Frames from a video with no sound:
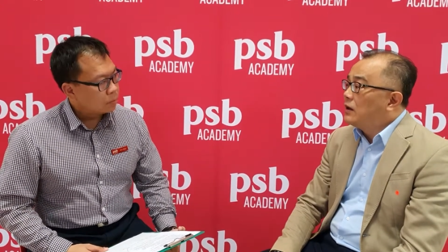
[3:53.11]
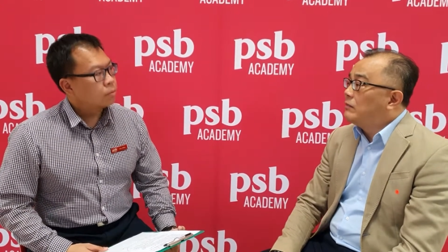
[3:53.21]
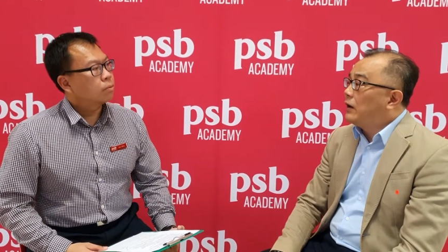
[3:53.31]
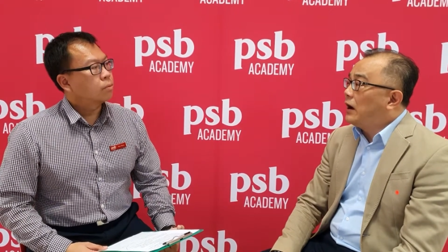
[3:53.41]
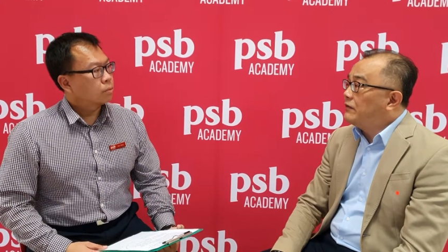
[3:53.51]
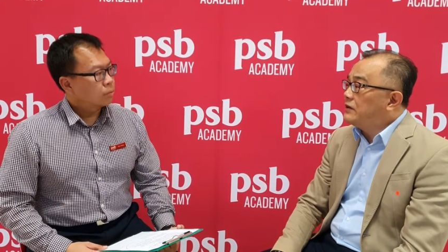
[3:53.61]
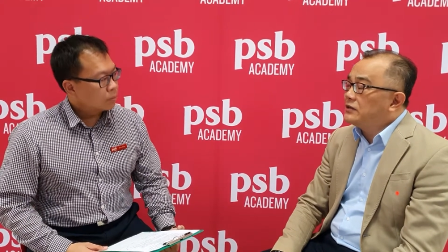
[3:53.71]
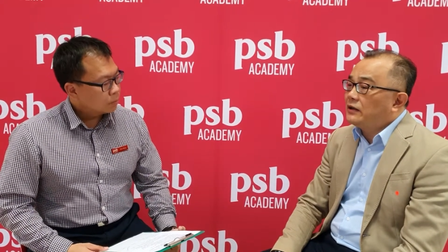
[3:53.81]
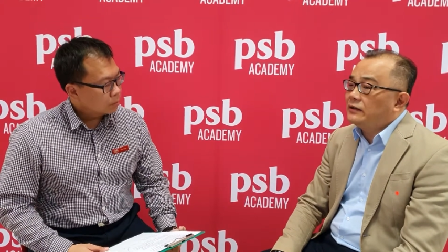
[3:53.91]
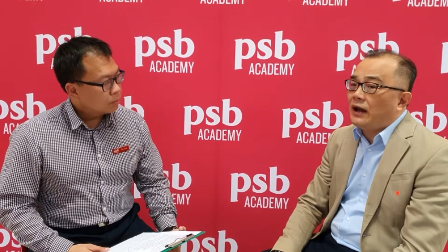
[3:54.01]
Speaker 1: But having
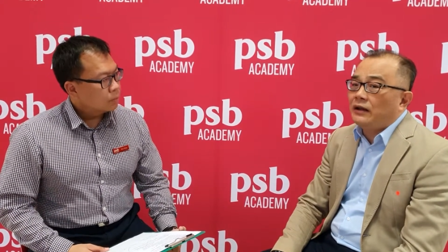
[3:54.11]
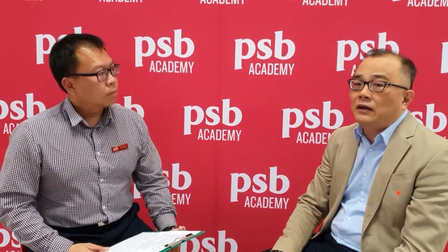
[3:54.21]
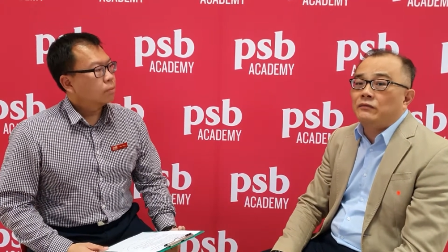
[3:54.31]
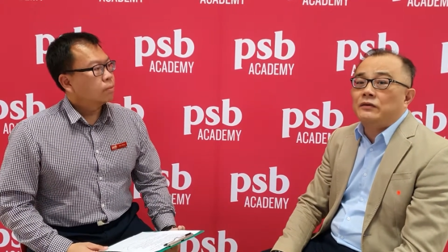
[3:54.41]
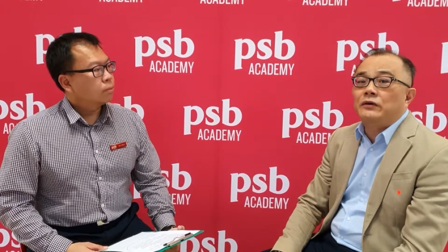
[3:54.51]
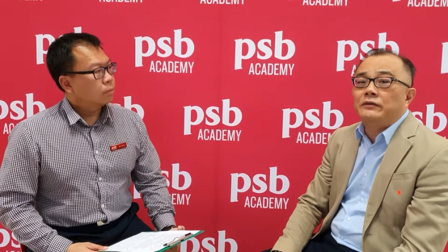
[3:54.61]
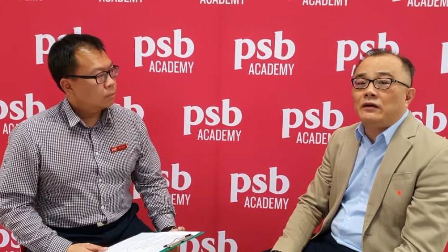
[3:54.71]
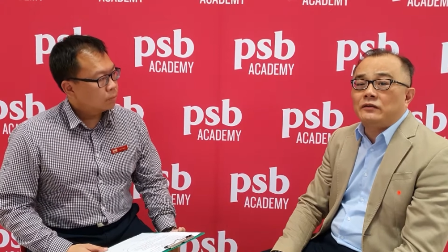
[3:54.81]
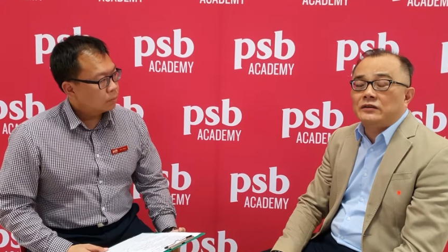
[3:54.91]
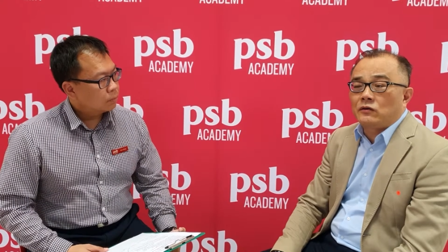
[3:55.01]
said that, even without
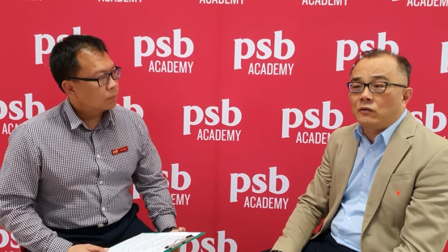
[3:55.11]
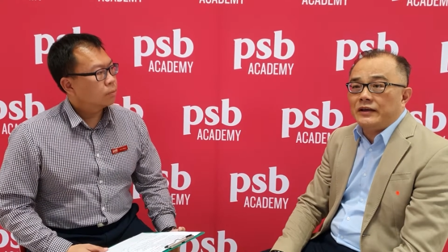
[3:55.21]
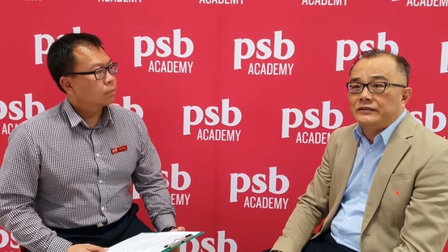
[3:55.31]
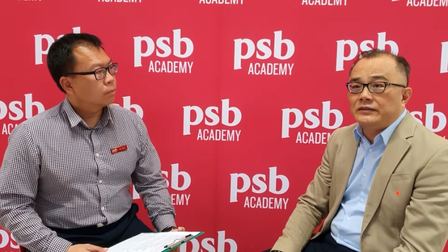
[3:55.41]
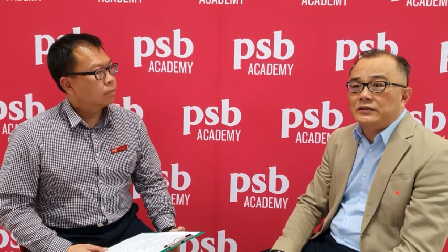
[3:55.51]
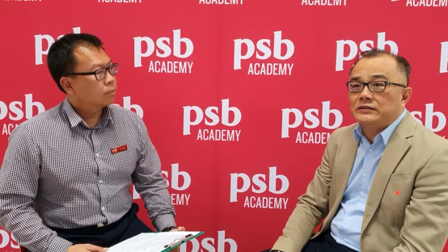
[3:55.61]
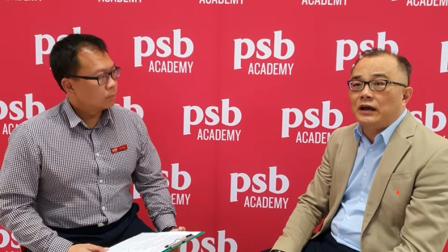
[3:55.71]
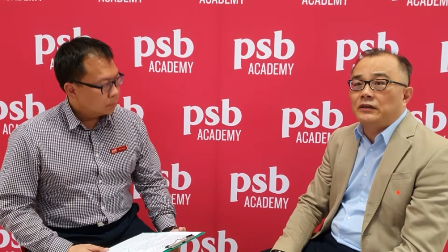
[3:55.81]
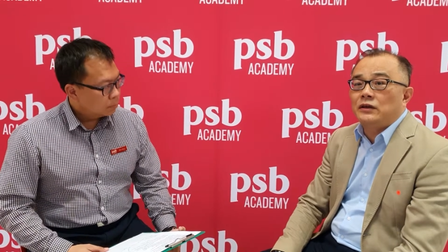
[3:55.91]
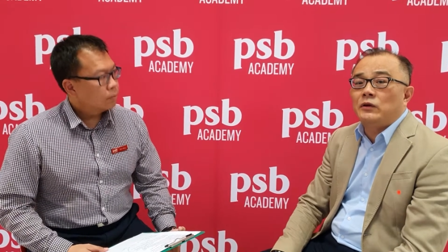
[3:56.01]
this crisis, I
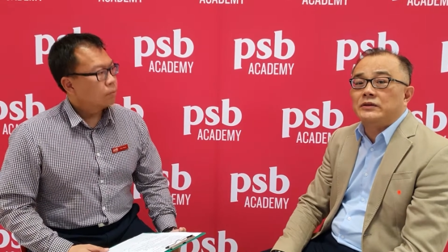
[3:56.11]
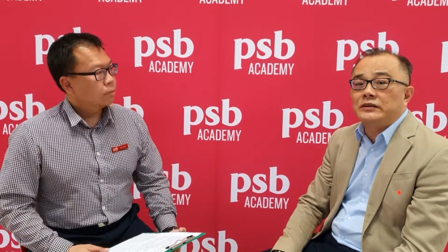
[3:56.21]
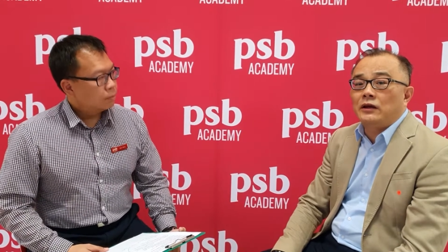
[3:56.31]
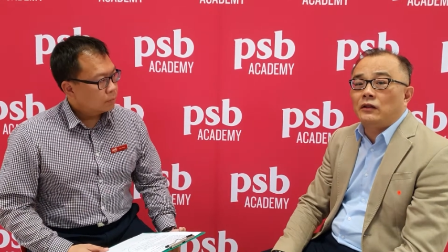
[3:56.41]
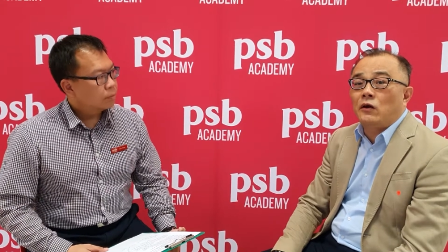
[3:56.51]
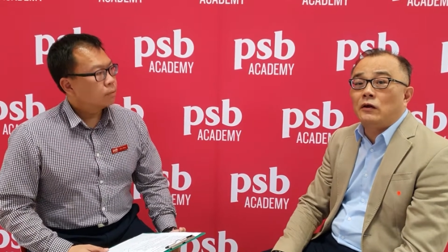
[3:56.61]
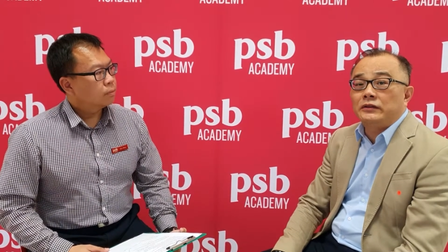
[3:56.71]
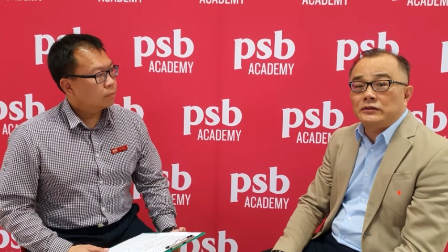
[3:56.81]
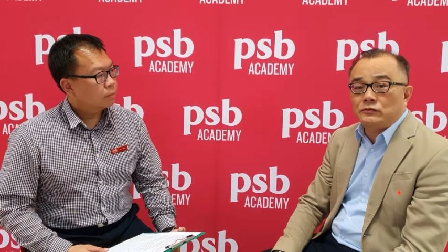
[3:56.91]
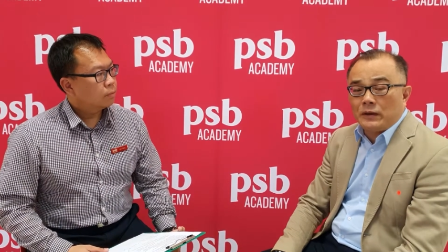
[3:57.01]
think we are seeing a lot
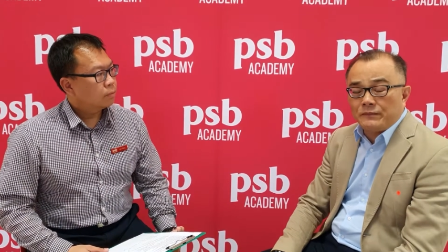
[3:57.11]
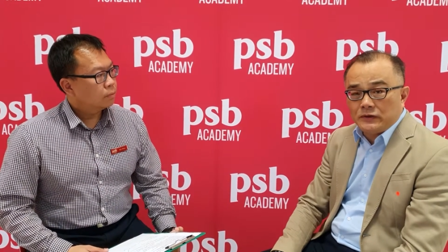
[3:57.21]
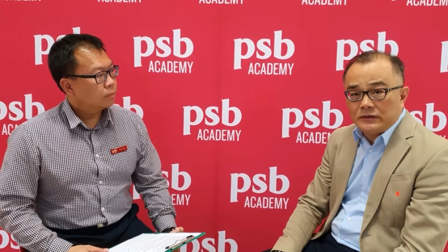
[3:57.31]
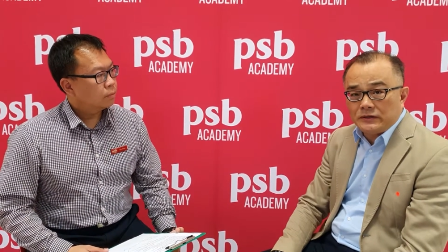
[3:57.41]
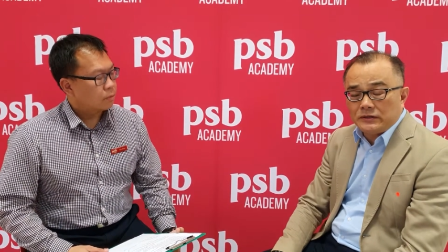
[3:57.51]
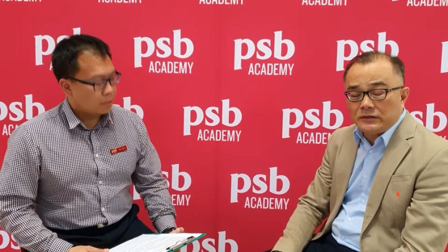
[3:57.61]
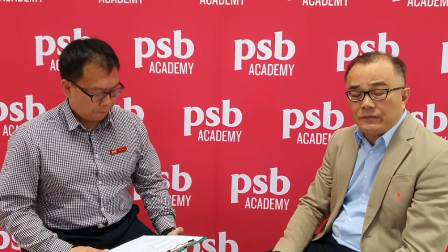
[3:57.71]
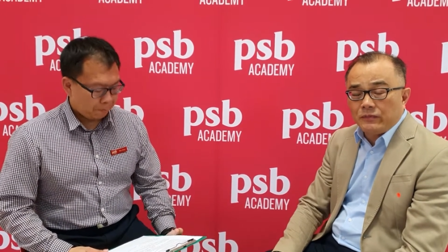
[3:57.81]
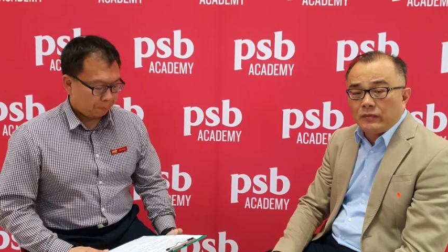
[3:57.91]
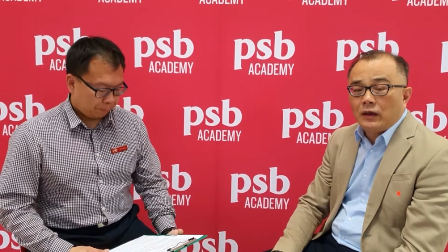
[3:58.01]
of disruptions.
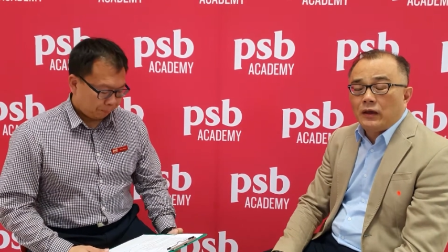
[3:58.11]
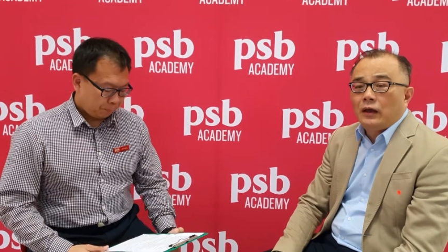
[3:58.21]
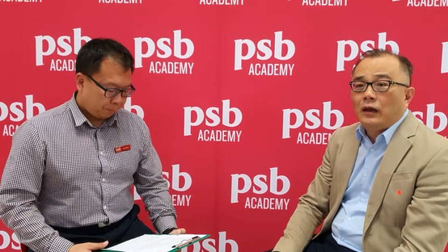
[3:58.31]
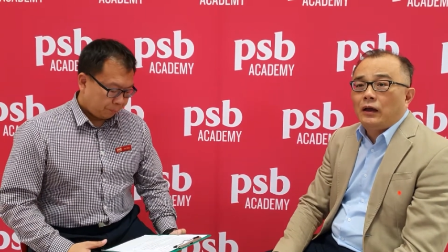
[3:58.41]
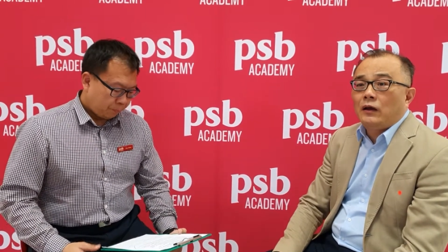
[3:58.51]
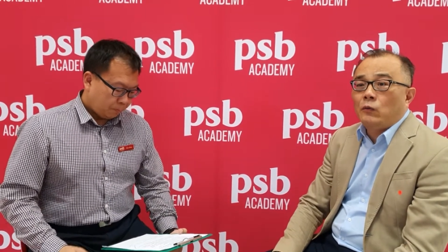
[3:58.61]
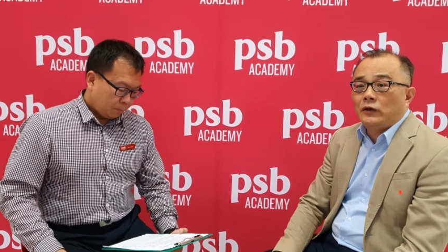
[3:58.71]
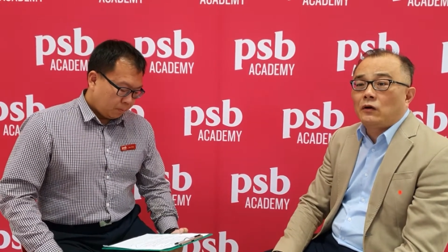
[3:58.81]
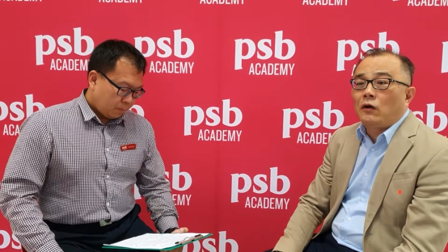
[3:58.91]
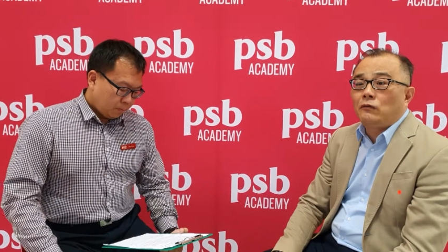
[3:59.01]
A uh, word
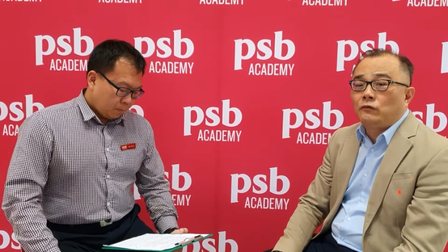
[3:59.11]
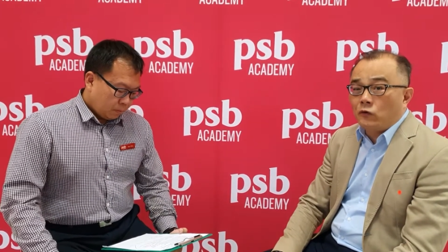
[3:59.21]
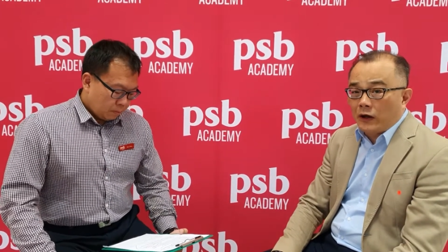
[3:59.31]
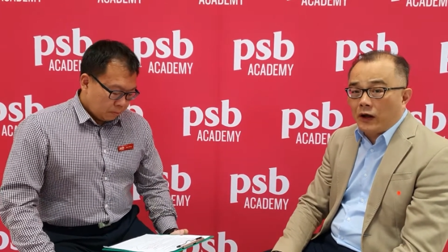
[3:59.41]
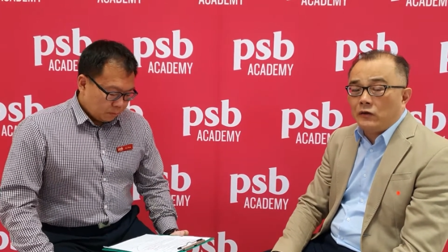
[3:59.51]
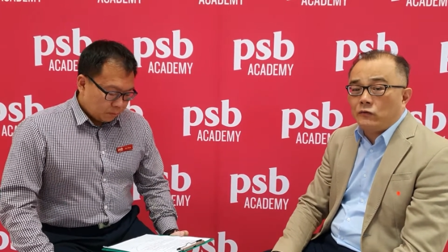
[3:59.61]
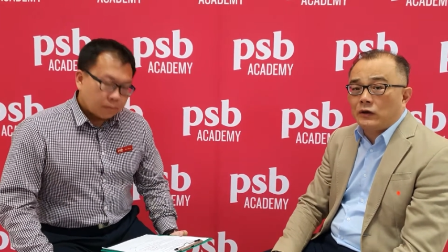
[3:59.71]
called VUCA will